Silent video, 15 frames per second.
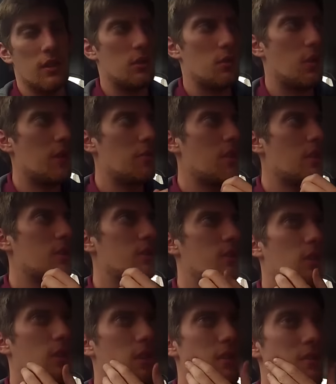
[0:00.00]
It's
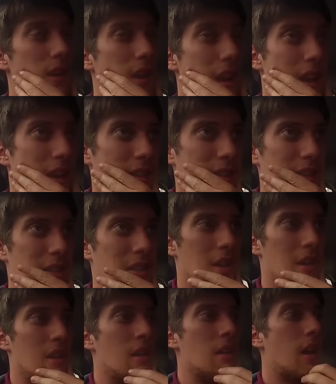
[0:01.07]
5:20,
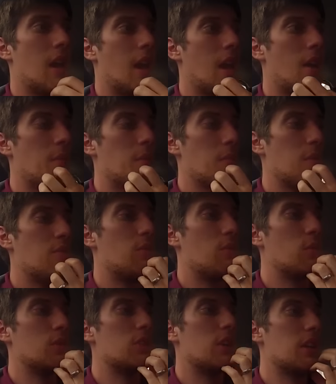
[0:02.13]
and
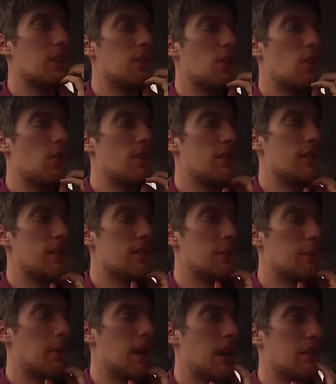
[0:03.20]
Foresight in Norwich is
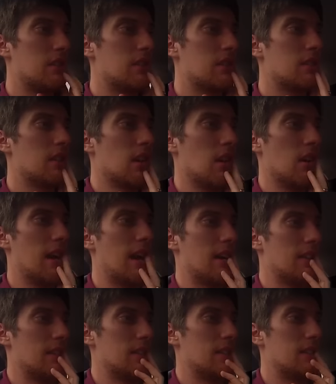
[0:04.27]
about to start at
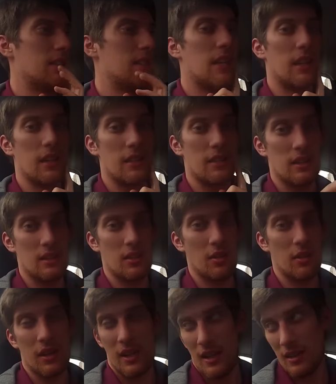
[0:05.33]
6. So
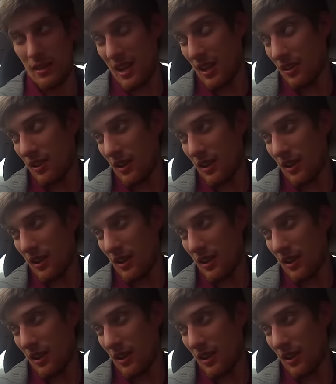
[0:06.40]
I'm going to head down